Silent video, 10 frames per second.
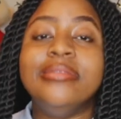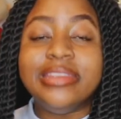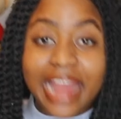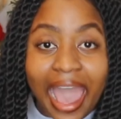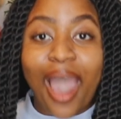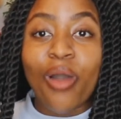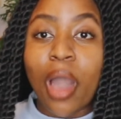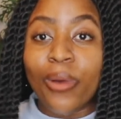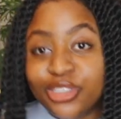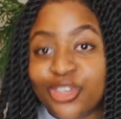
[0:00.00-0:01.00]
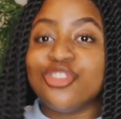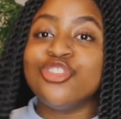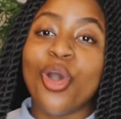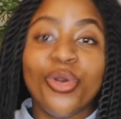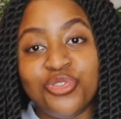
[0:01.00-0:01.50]
now I want to
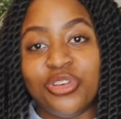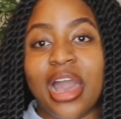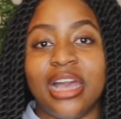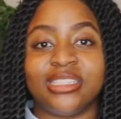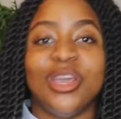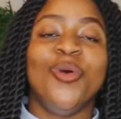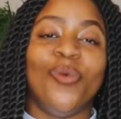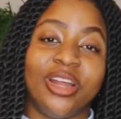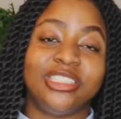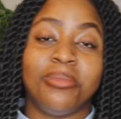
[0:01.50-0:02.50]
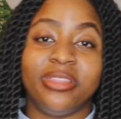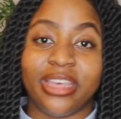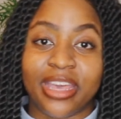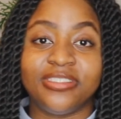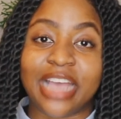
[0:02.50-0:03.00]
show you guys what are some of the
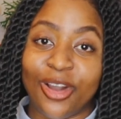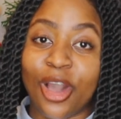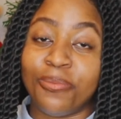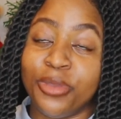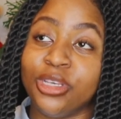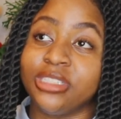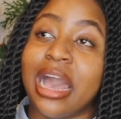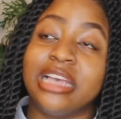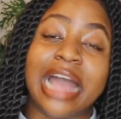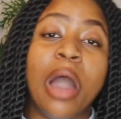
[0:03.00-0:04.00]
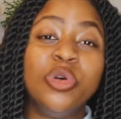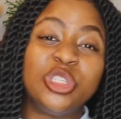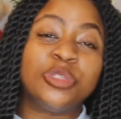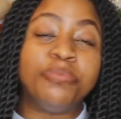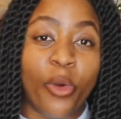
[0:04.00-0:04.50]
gifts I got, because guys, I was
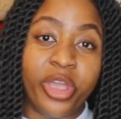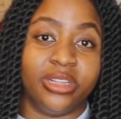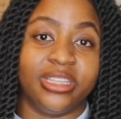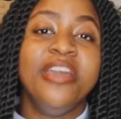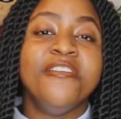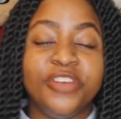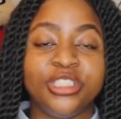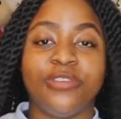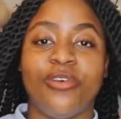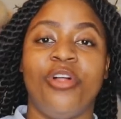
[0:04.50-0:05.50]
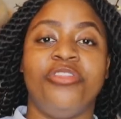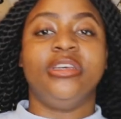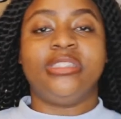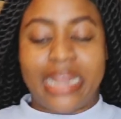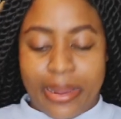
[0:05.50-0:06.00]
spoiled. First of all,
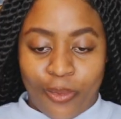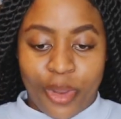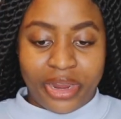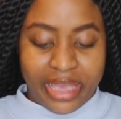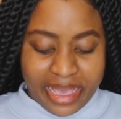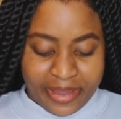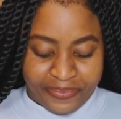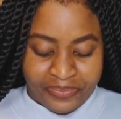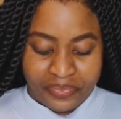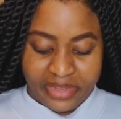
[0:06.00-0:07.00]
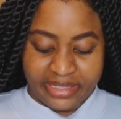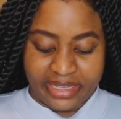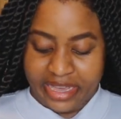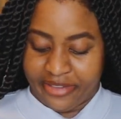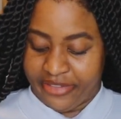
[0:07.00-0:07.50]
this that I'm wearing here is a
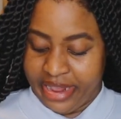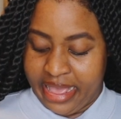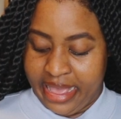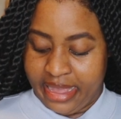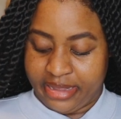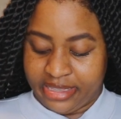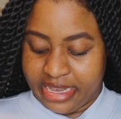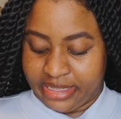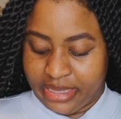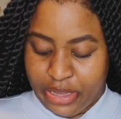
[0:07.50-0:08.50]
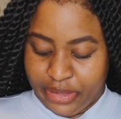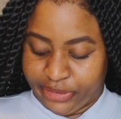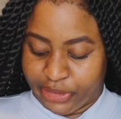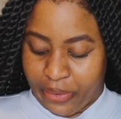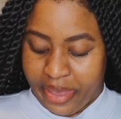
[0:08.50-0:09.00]
gift. It says,
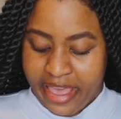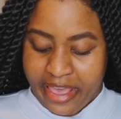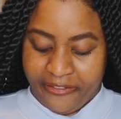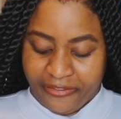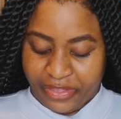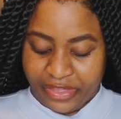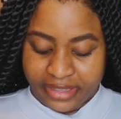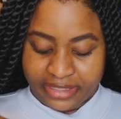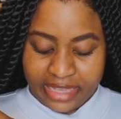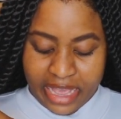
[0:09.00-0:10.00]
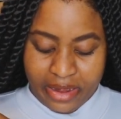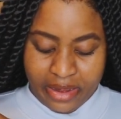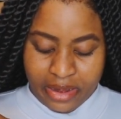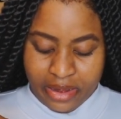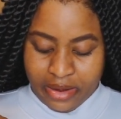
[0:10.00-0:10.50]
so if the sun